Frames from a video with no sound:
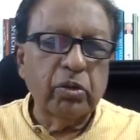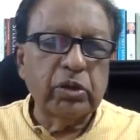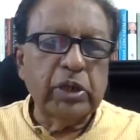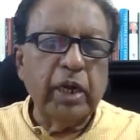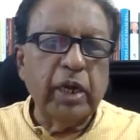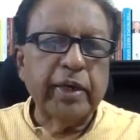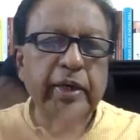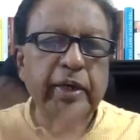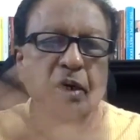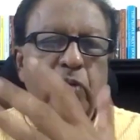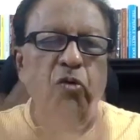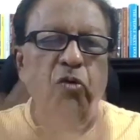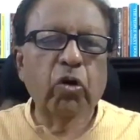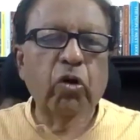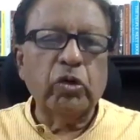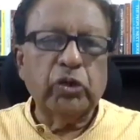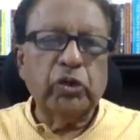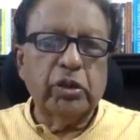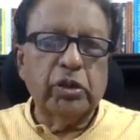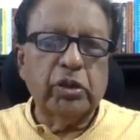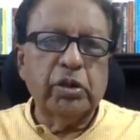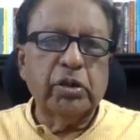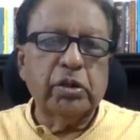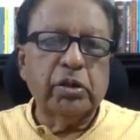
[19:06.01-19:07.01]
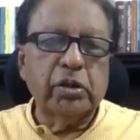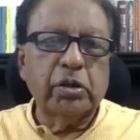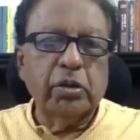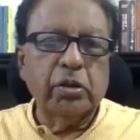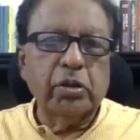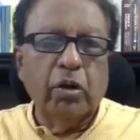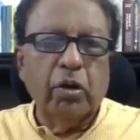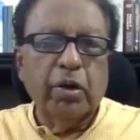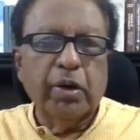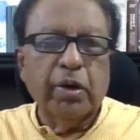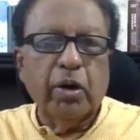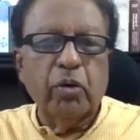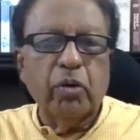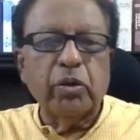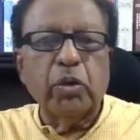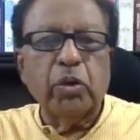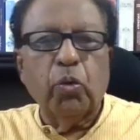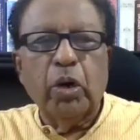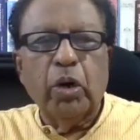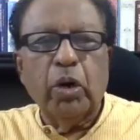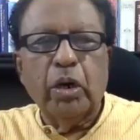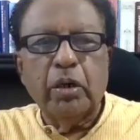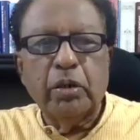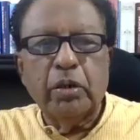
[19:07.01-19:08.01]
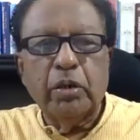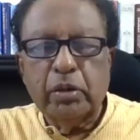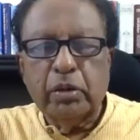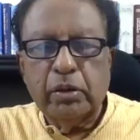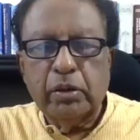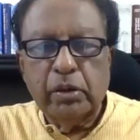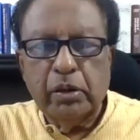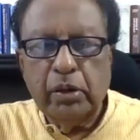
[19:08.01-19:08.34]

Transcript: China watchers all around the world